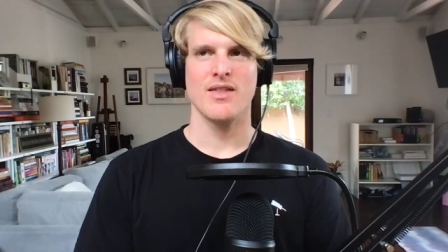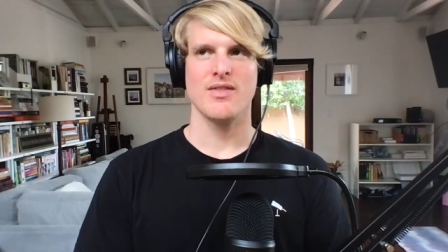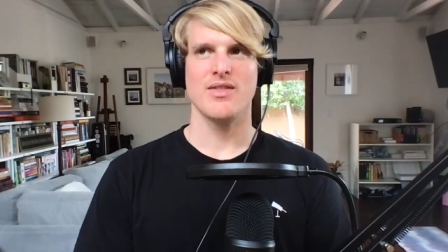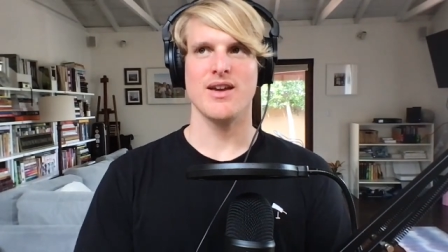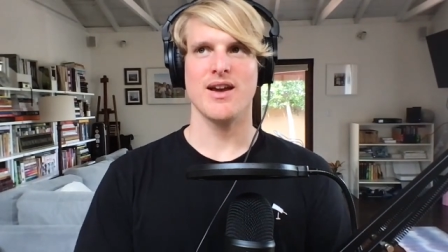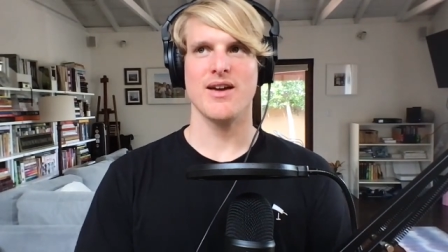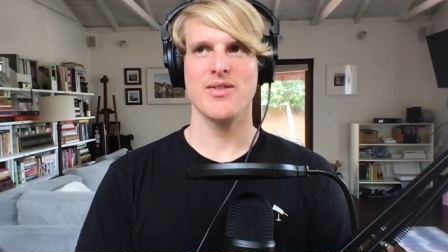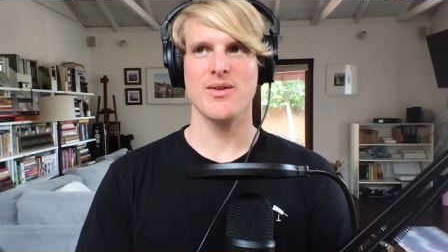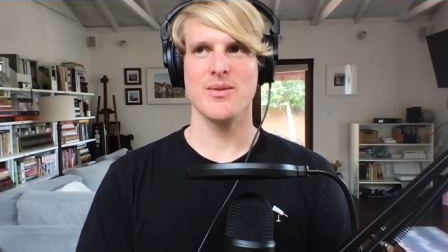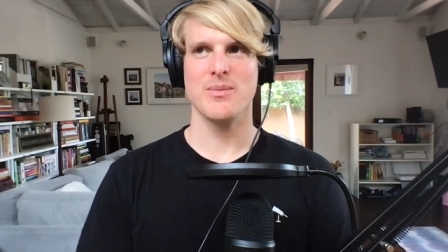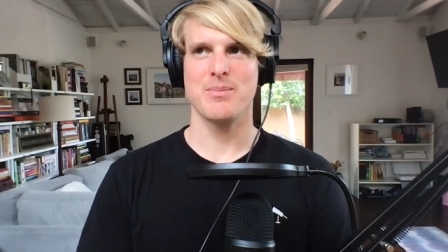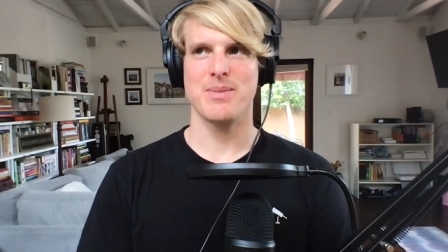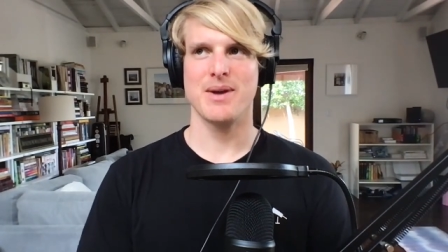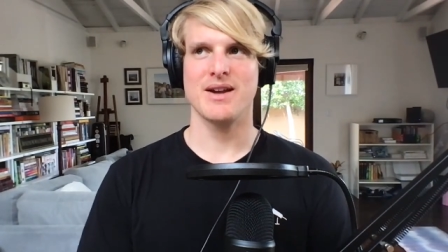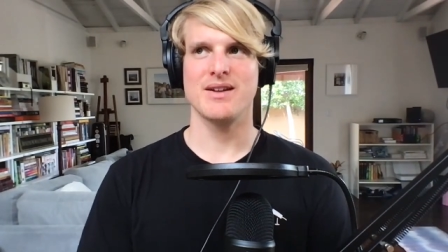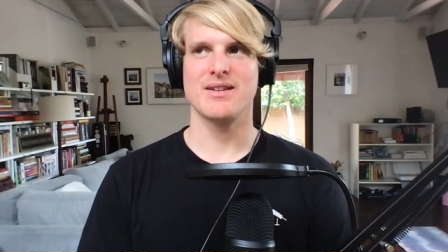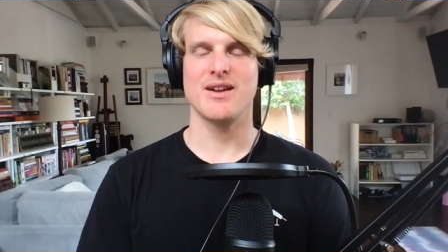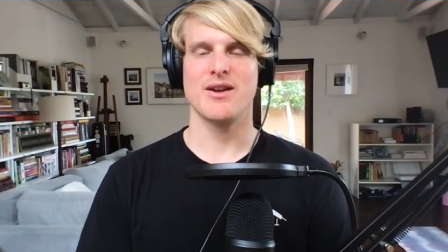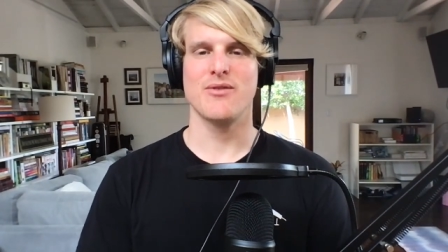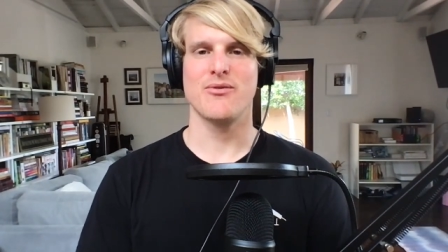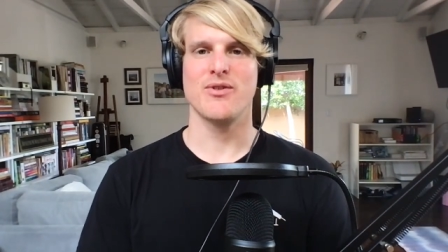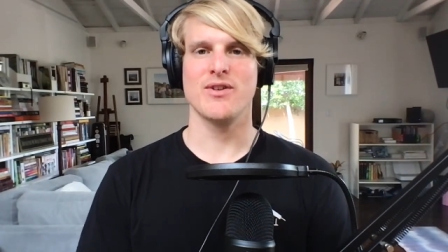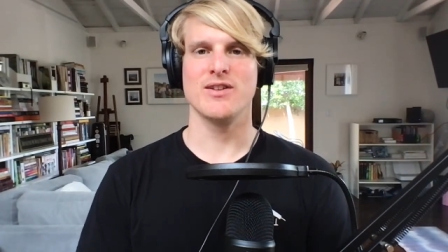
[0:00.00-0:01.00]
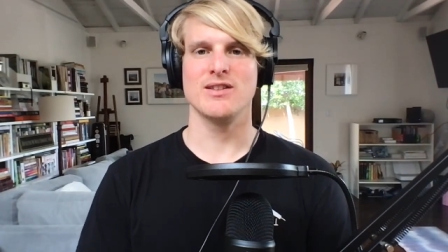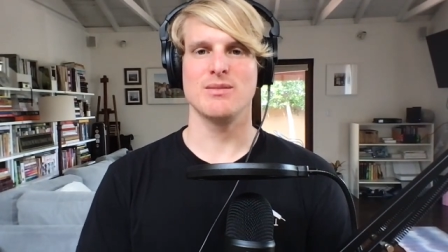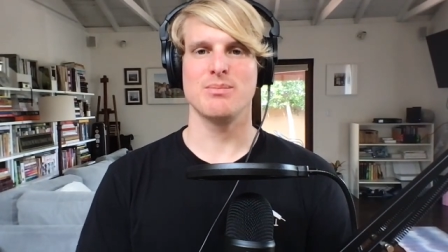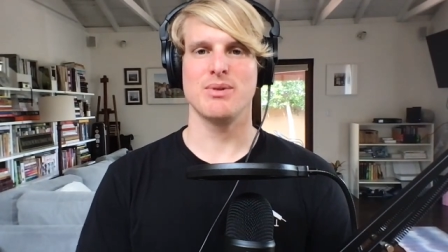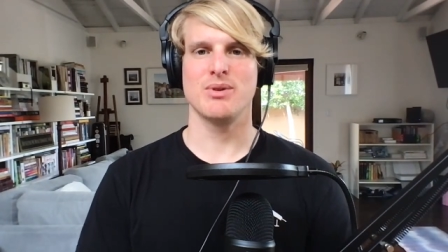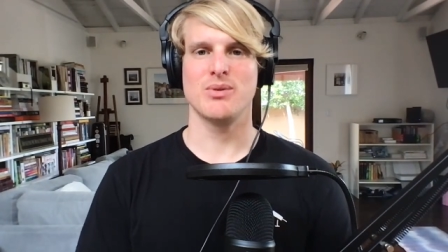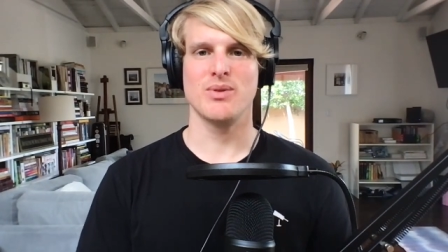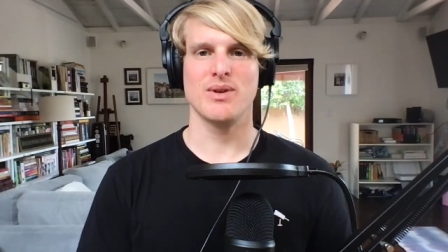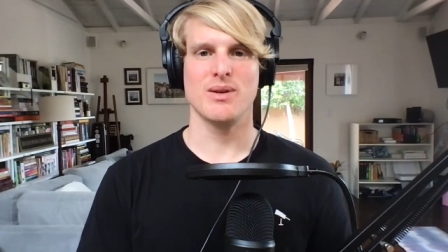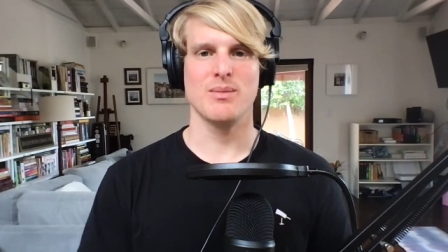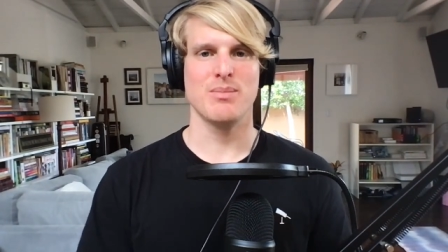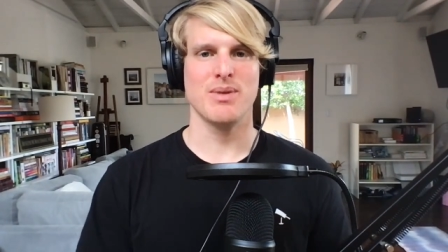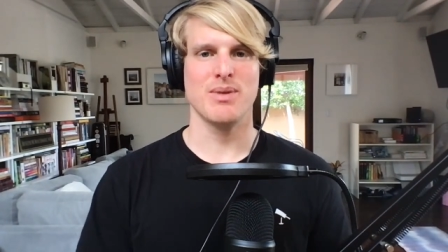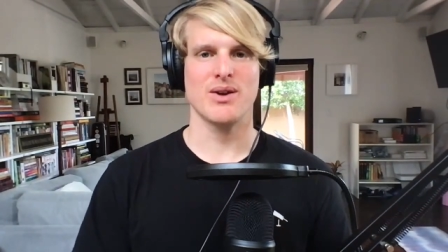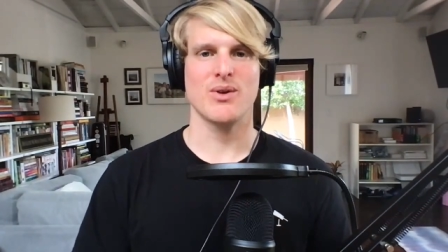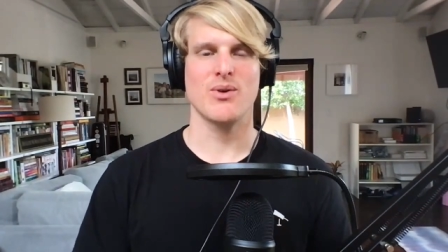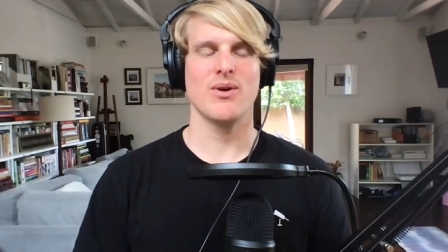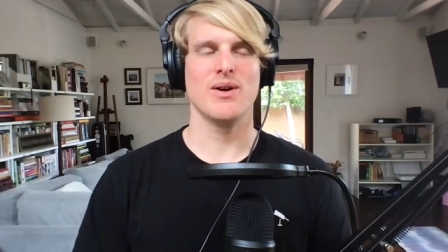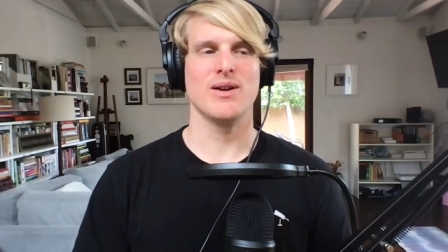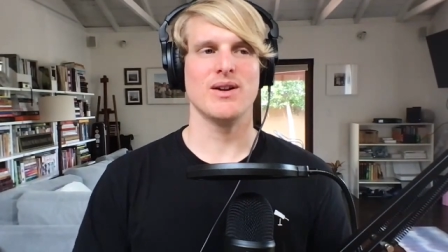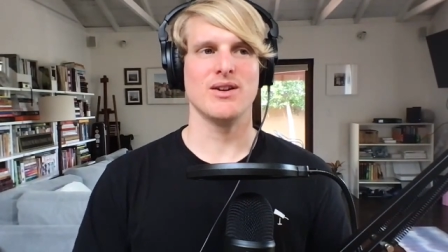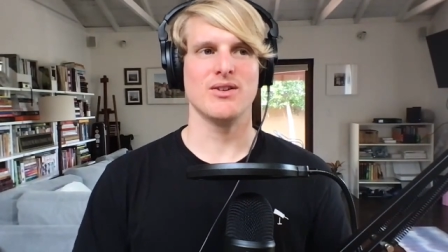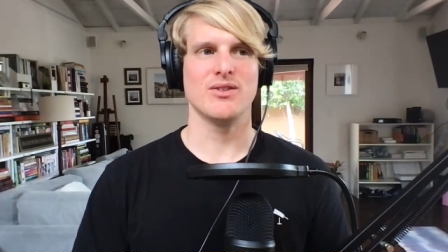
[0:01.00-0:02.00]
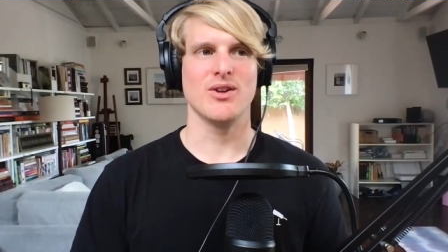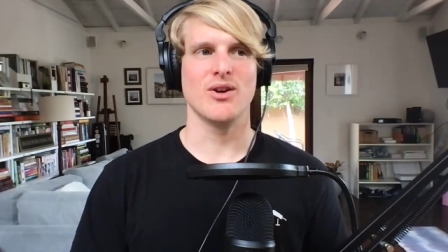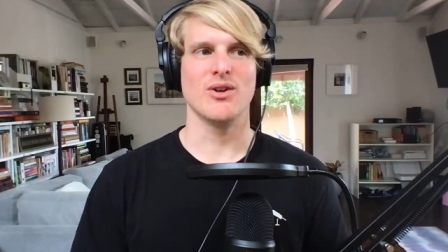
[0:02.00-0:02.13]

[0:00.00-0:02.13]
The other big difference between Bitcoin and